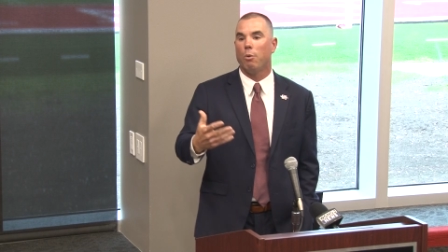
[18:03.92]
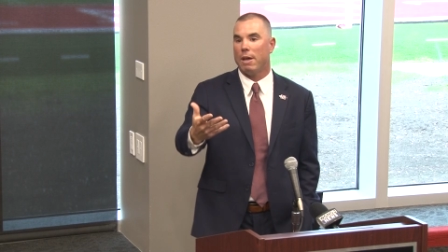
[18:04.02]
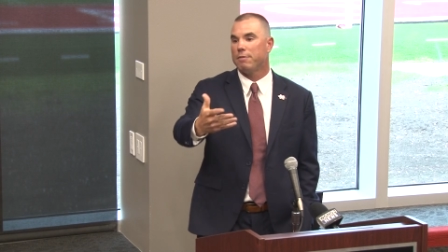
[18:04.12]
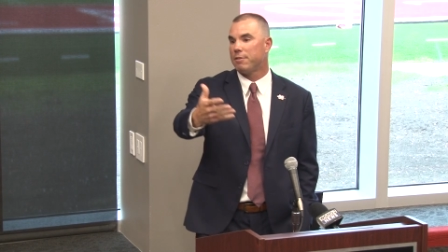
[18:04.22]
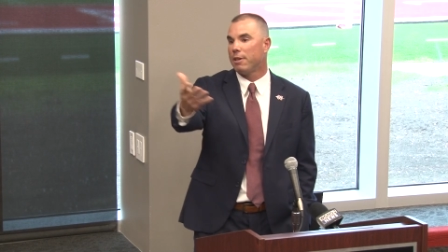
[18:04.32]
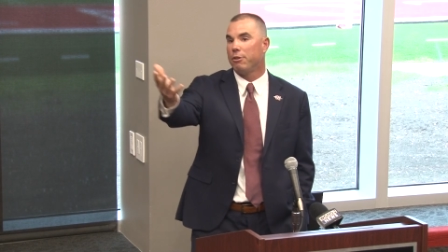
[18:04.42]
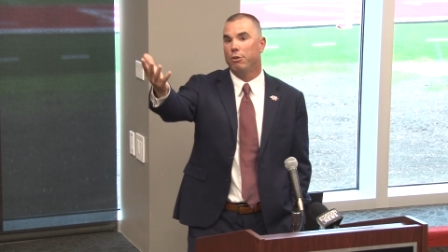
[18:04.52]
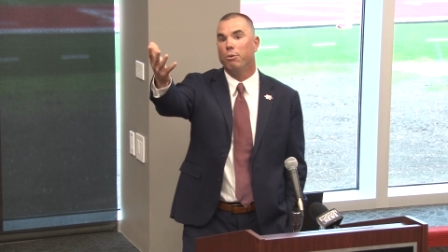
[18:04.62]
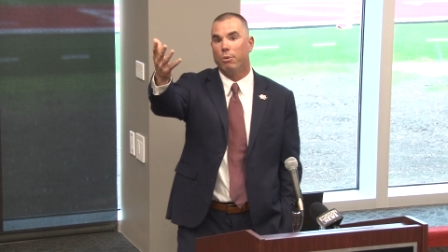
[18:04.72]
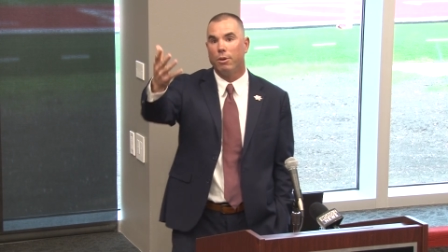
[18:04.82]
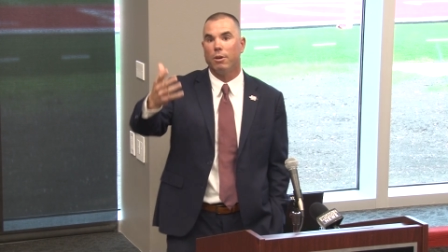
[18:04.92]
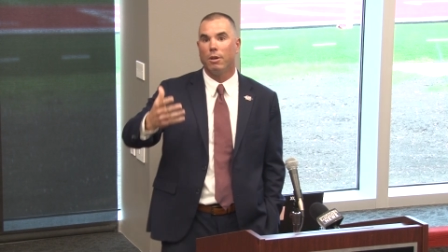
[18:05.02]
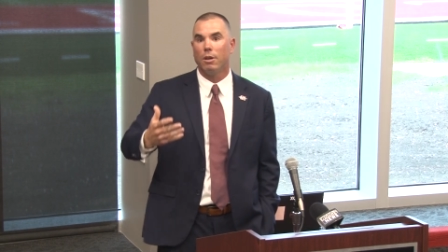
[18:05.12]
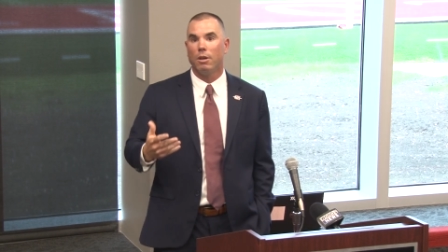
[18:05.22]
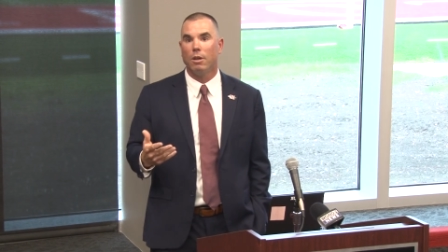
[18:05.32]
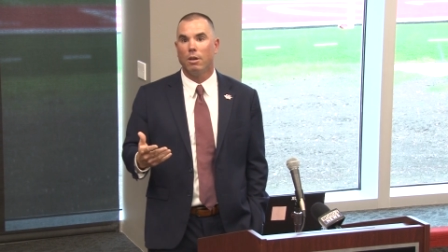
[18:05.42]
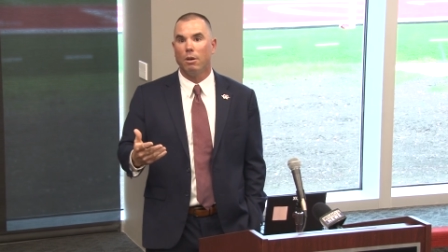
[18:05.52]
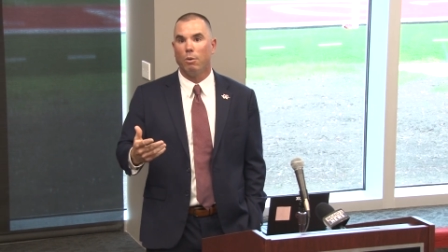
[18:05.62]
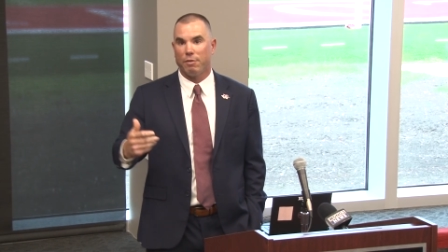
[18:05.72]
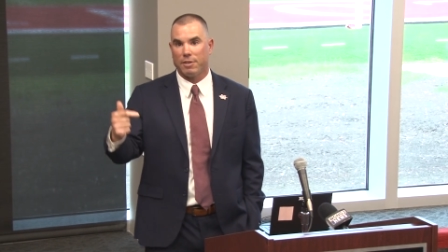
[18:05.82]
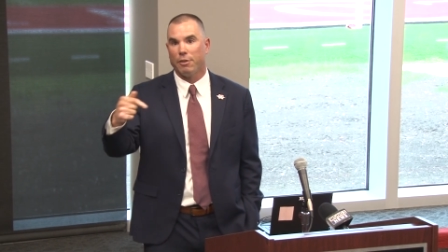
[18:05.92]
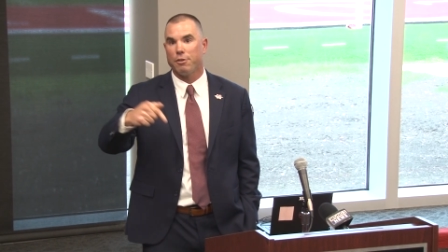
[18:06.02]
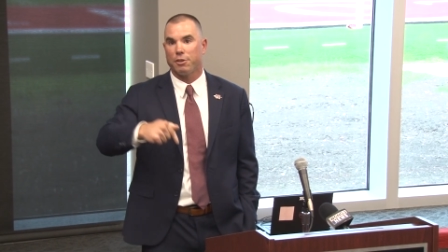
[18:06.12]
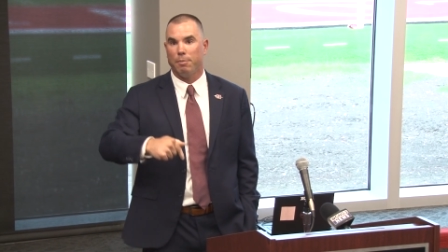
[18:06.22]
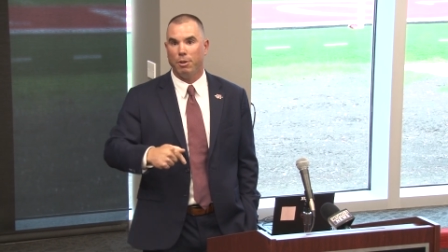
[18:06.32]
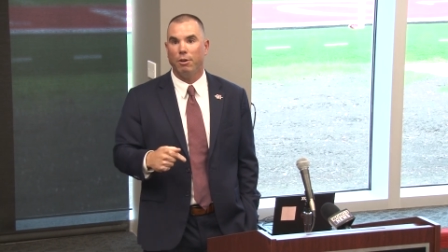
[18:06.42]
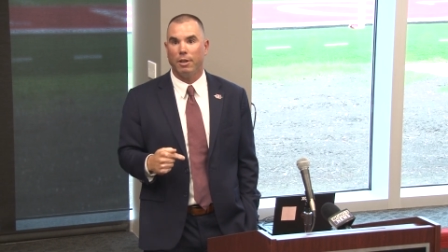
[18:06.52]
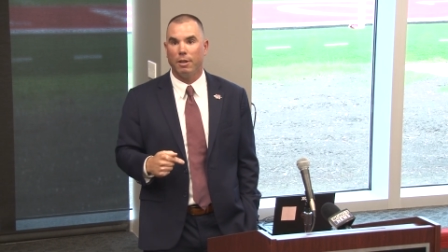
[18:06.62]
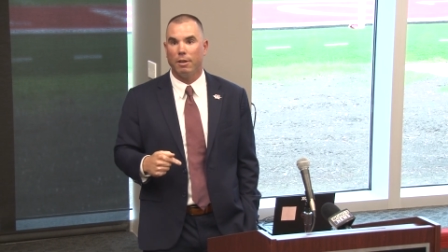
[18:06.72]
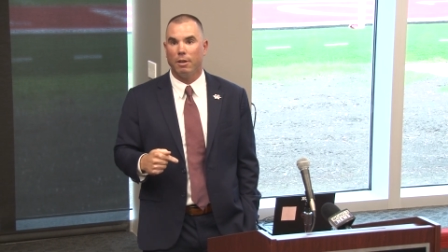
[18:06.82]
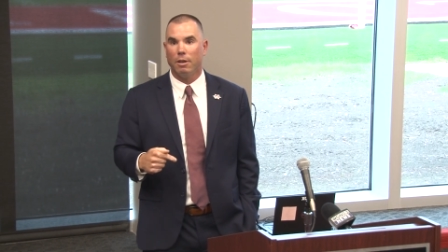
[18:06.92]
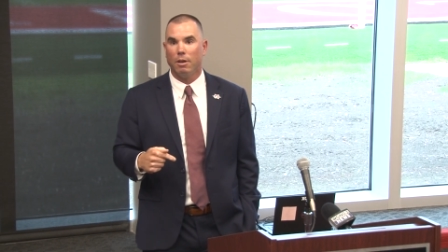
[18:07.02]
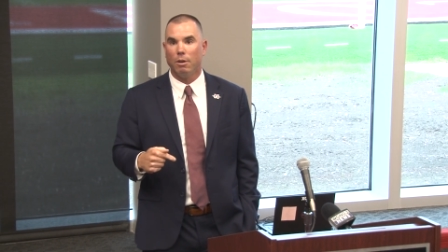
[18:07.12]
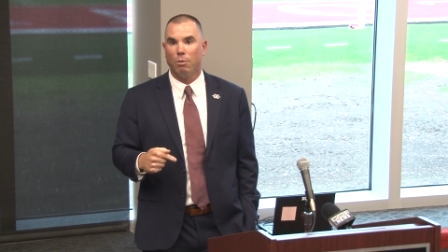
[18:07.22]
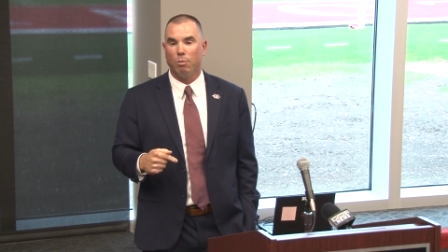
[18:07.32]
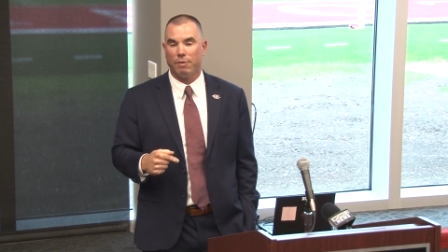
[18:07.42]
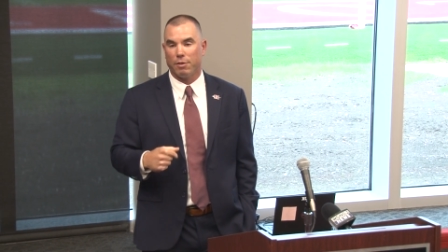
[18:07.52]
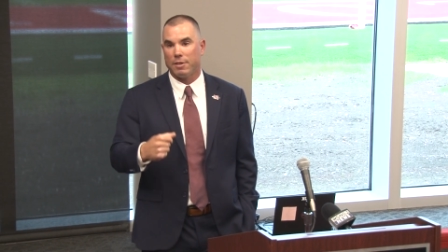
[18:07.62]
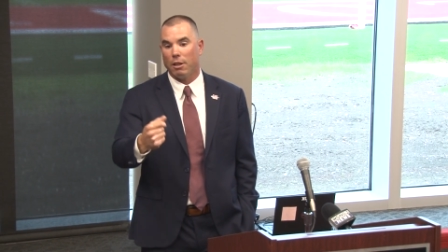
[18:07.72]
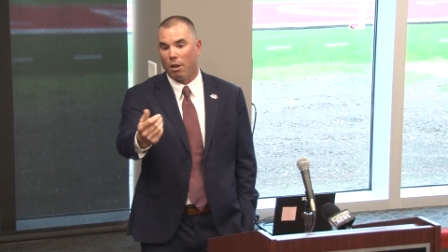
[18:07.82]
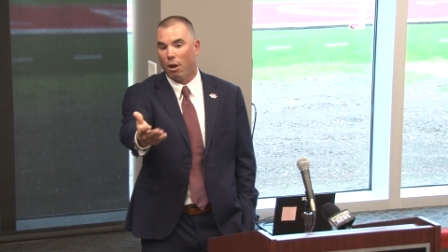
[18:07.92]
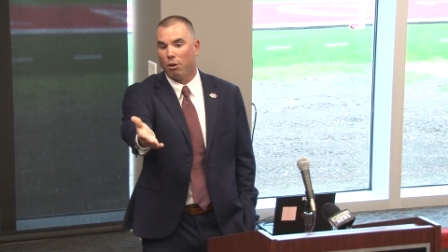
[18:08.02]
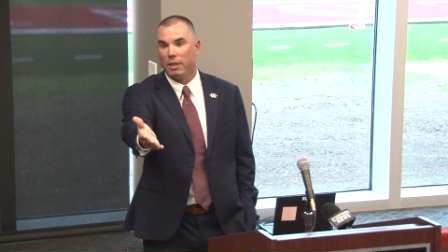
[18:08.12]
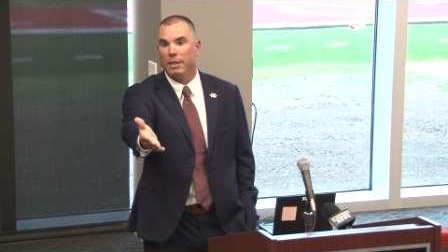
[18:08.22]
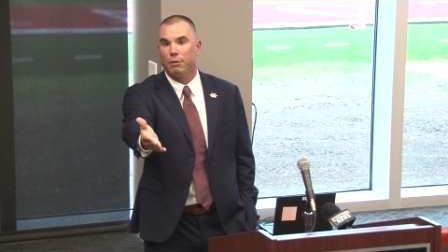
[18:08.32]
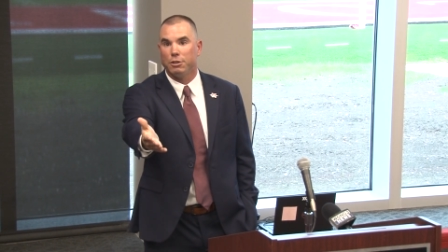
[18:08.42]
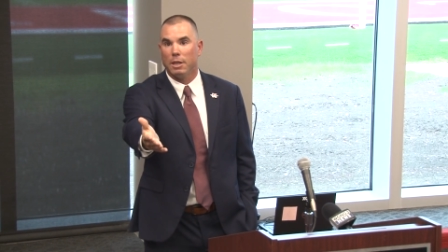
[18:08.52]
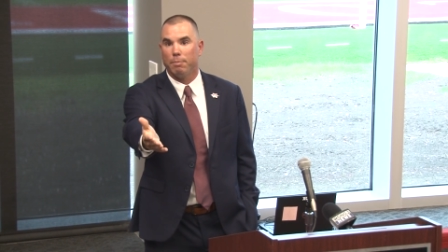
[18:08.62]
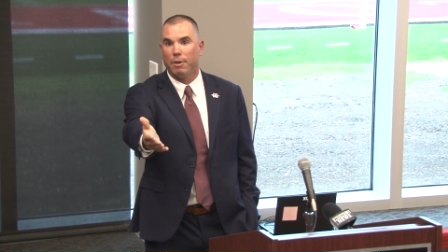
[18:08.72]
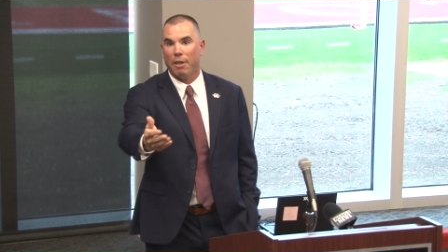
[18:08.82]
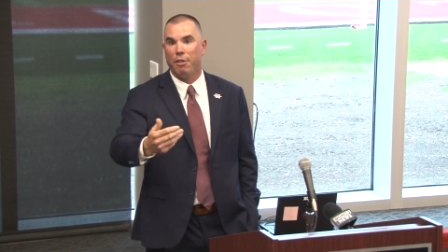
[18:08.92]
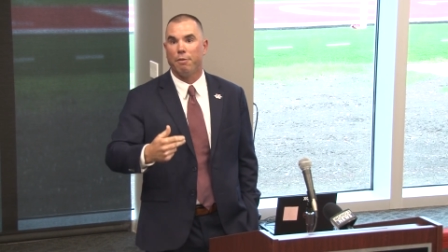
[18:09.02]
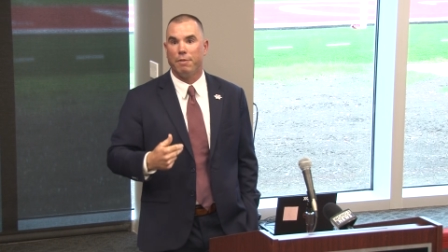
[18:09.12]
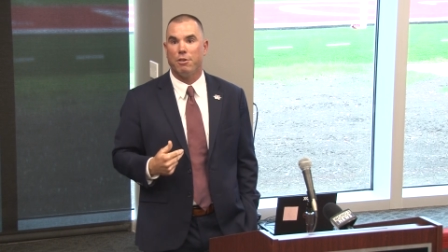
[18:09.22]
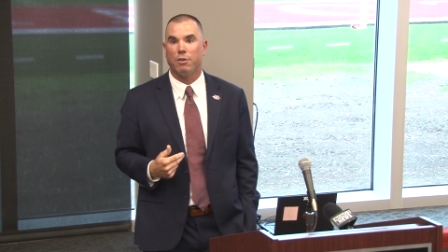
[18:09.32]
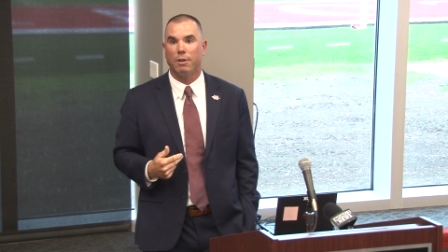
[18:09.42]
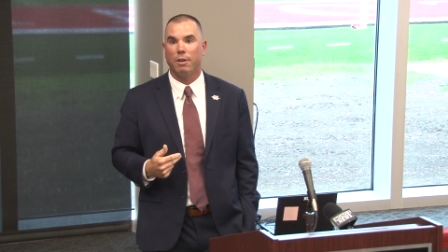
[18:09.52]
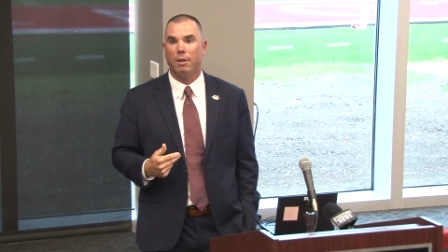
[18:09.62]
We have to sell you. We have to sell this community. We have to sell our leadership and their vision.